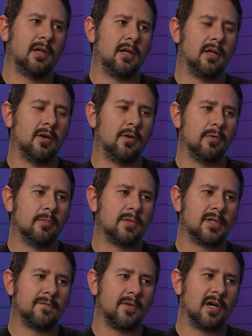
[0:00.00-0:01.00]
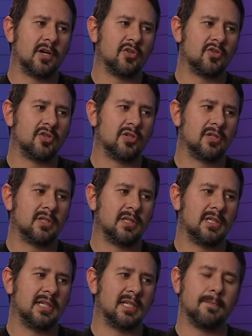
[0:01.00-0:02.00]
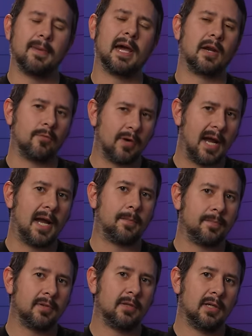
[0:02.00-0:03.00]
you know, Sauvage gets a bad rap.